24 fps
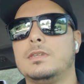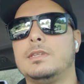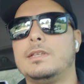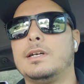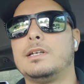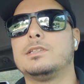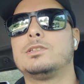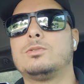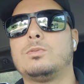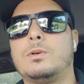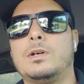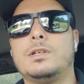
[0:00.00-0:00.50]

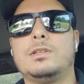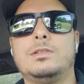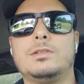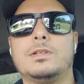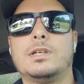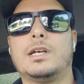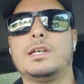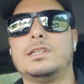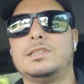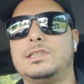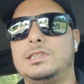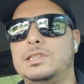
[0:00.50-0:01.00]
That's why you
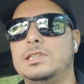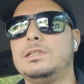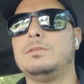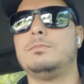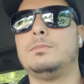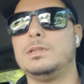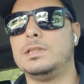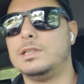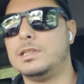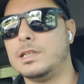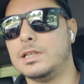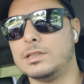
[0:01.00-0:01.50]
guys see
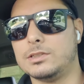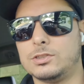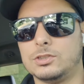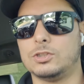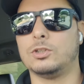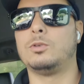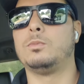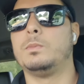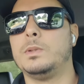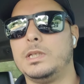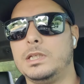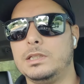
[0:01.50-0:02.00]
me get
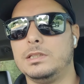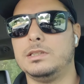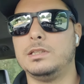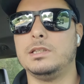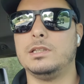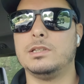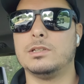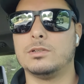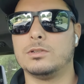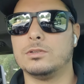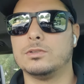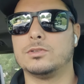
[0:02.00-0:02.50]
so many
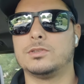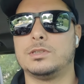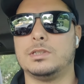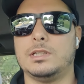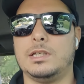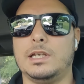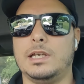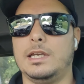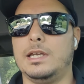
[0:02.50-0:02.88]
deals